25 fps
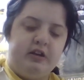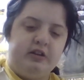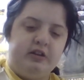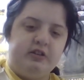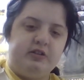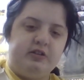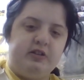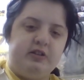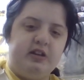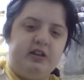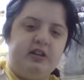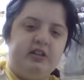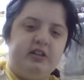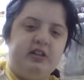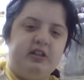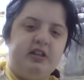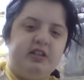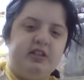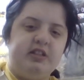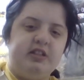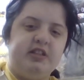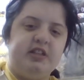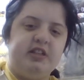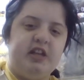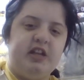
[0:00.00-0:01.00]
So in
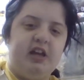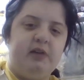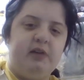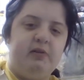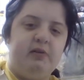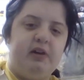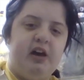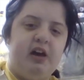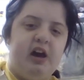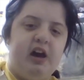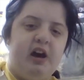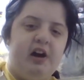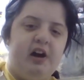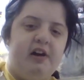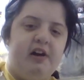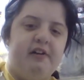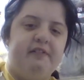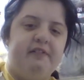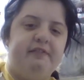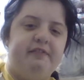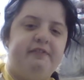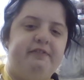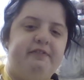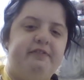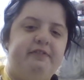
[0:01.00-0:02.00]
this scene, we
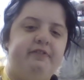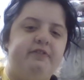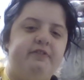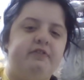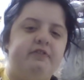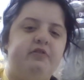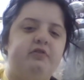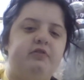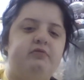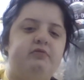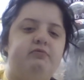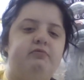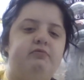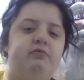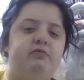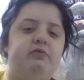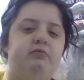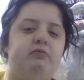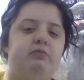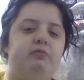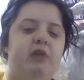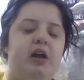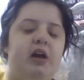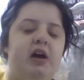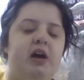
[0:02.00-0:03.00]
have
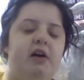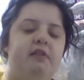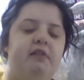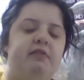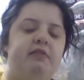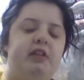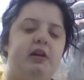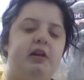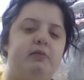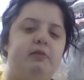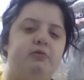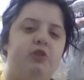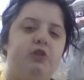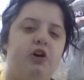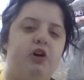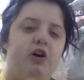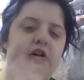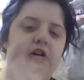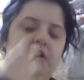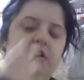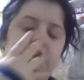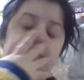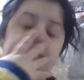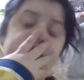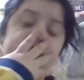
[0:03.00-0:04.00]
we have them
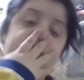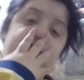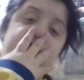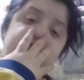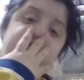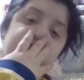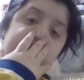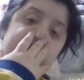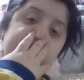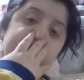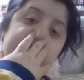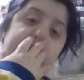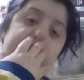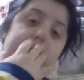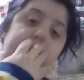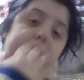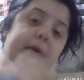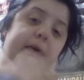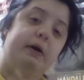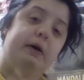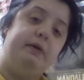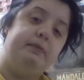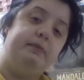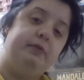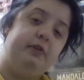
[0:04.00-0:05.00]
talking to each other
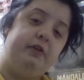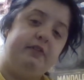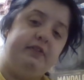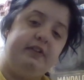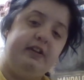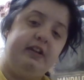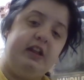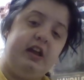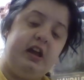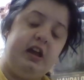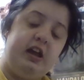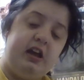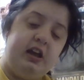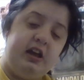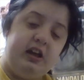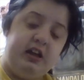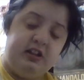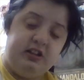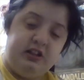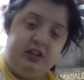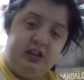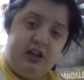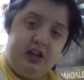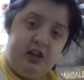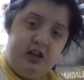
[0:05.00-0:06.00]
about moving
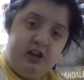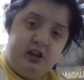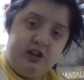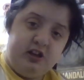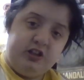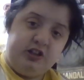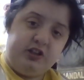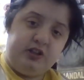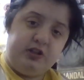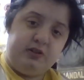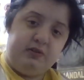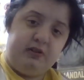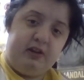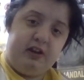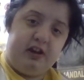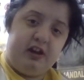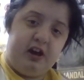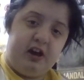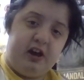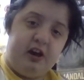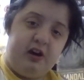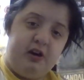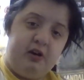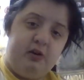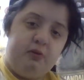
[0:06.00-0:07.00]
in. So here we
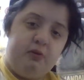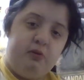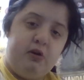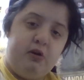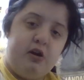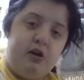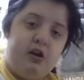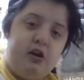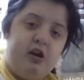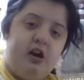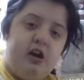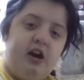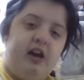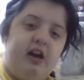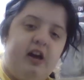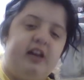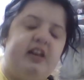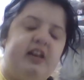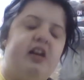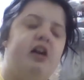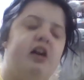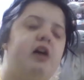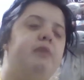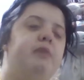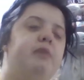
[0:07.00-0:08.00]
go. I
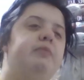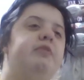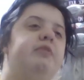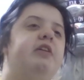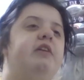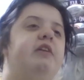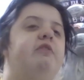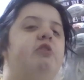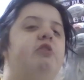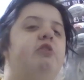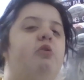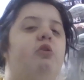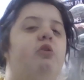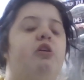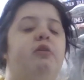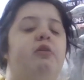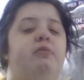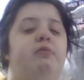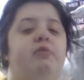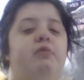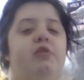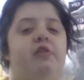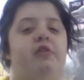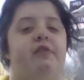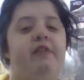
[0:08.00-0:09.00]
can't believe you want
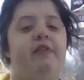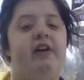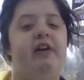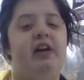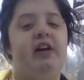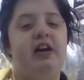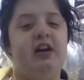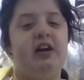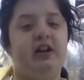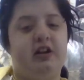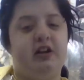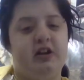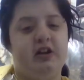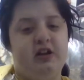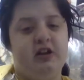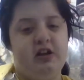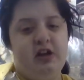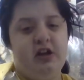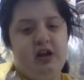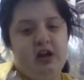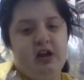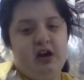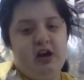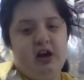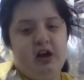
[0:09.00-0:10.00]
to move in.
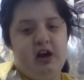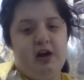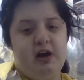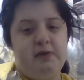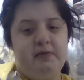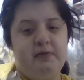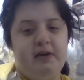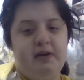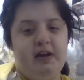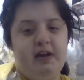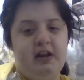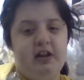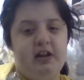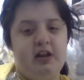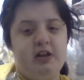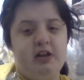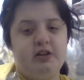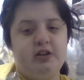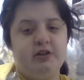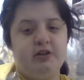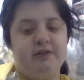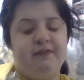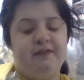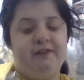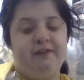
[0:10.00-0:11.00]
I mean,
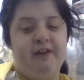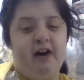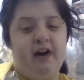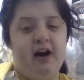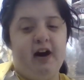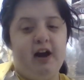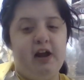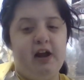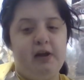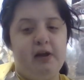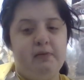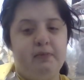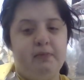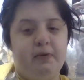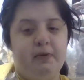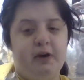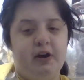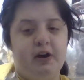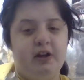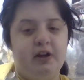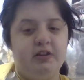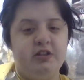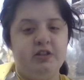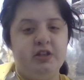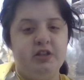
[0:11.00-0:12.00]
it's fine,
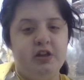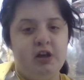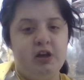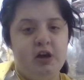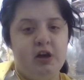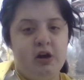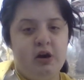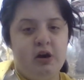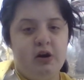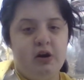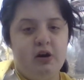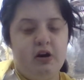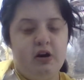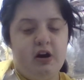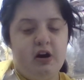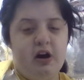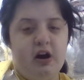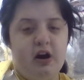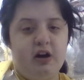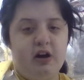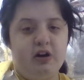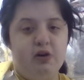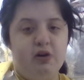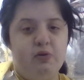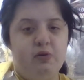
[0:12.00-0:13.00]
but
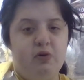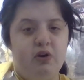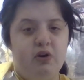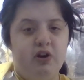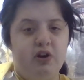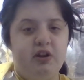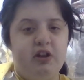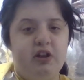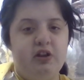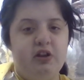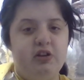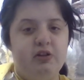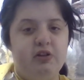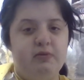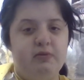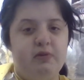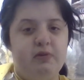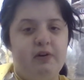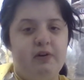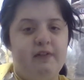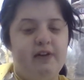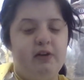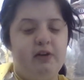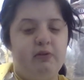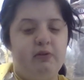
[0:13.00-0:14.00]
I don't want you to
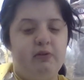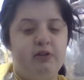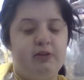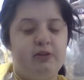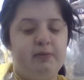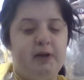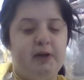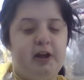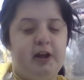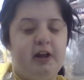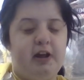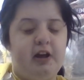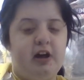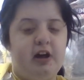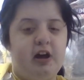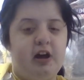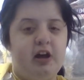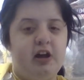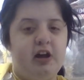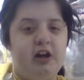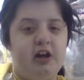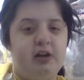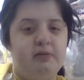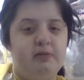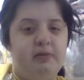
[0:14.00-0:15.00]
move in with me.
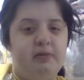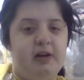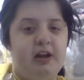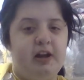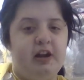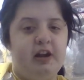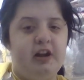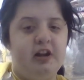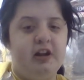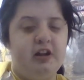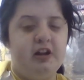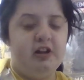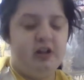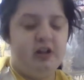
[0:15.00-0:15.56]
I mean.